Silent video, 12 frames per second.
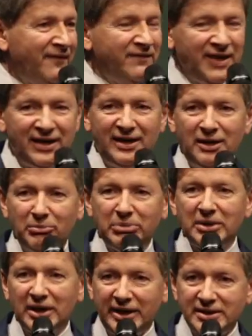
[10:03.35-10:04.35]
have that in
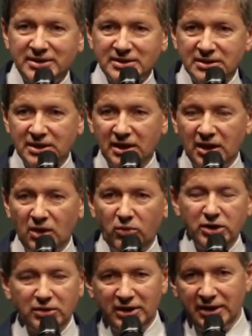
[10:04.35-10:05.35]
place.
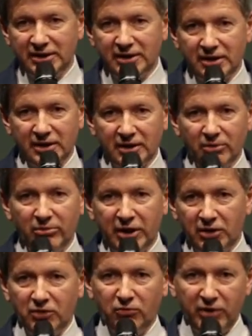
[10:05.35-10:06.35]
We don't need
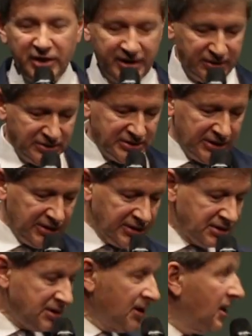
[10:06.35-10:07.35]
Bank of America to tell
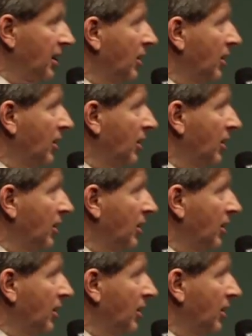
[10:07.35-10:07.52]
us